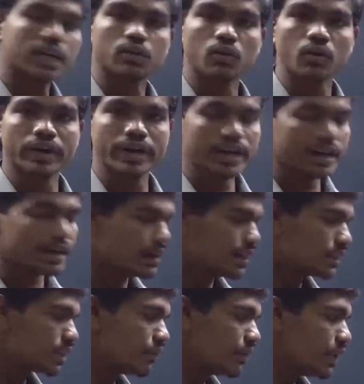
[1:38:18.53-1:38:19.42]
is that
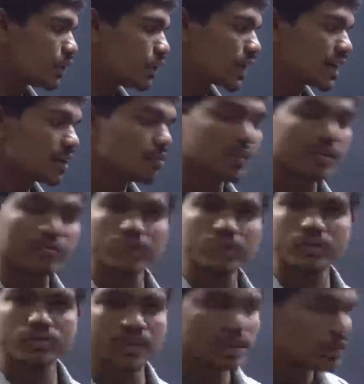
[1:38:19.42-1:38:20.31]
okay? Is the video
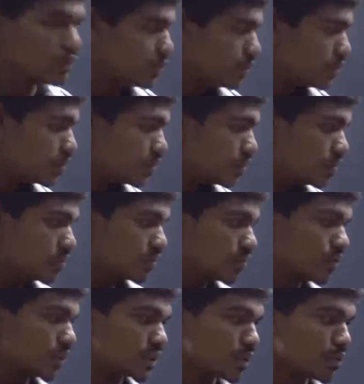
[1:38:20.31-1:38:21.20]
getting buffered for you,
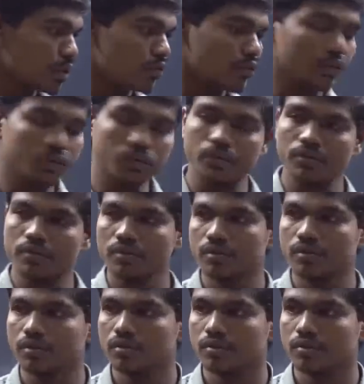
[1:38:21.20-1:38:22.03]
for some of you?